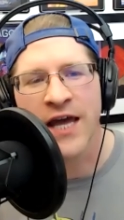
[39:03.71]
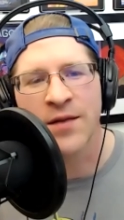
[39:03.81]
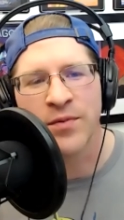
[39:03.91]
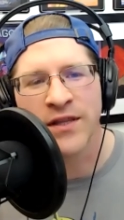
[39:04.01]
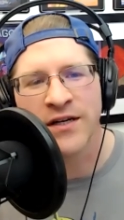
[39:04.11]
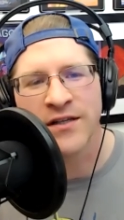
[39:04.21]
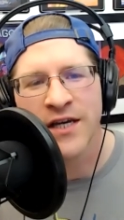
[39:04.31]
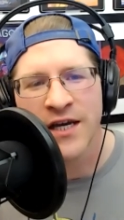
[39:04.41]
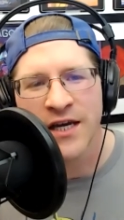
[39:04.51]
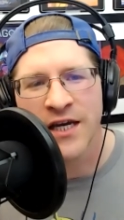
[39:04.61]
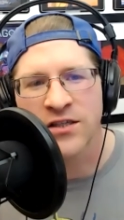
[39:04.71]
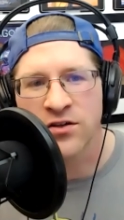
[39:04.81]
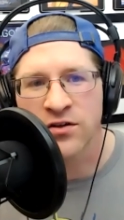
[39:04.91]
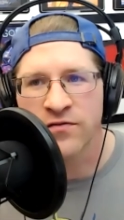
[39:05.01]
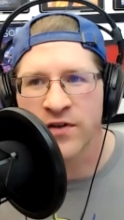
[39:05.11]
that, but that it's a
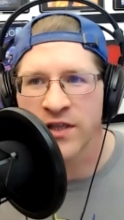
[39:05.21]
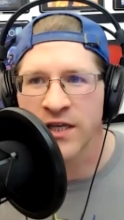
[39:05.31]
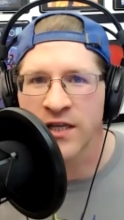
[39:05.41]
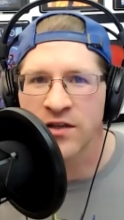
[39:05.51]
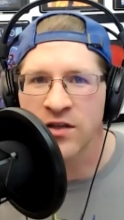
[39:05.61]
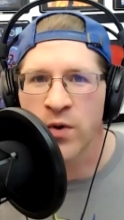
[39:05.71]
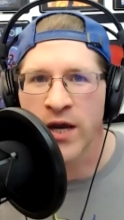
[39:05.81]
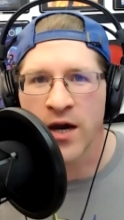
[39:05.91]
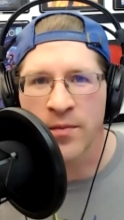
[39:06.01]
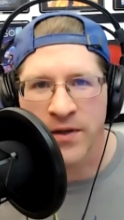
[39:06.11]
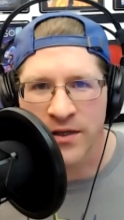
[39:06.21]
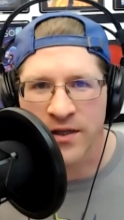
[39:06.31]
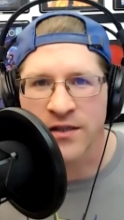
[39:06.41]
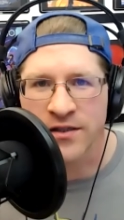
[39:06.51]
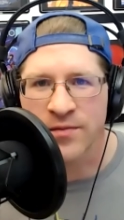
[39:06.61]
good feeling. You wake up and
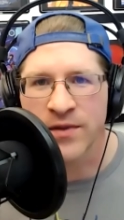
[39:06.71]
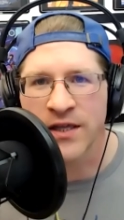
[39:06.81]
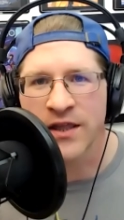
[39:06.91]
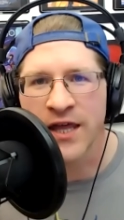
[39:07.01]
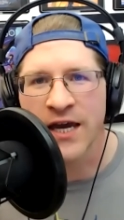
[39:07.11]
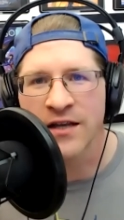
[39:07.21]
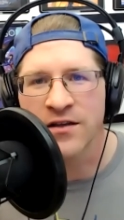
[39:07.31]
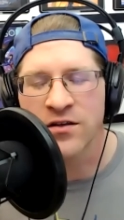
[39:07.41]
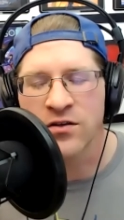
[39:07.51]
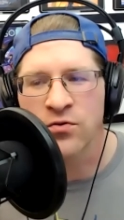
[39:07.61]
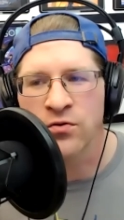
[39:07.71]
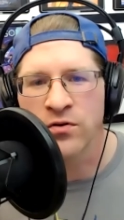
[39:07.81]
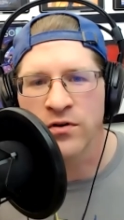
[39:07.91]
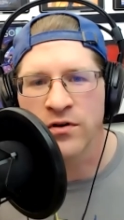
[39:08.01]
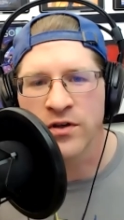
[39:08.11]
it's something that
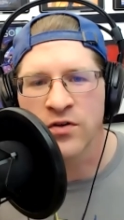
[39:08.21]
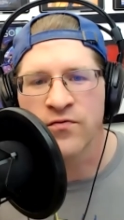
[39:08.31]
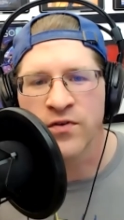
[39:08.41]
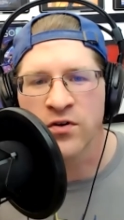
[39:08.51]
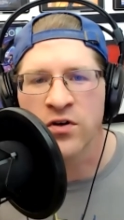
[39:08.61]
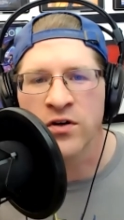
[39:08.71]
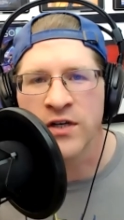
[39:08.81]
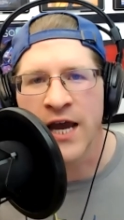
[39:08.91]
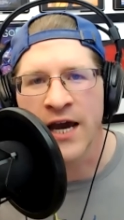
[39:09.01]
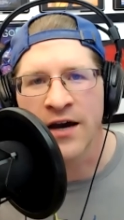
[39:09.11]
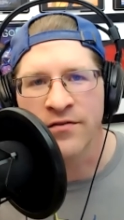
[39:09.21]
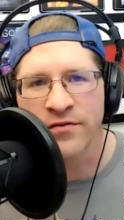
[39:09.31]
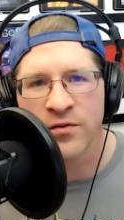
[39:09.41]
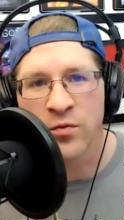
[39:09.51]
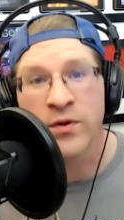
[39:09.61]
you feel good to have
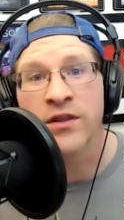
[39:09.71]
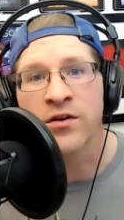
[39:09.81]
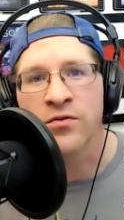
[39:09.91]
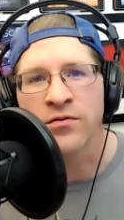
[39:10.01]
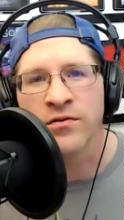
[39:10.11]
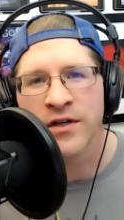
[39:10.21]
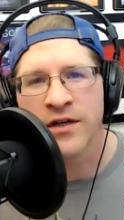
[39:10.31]
with you,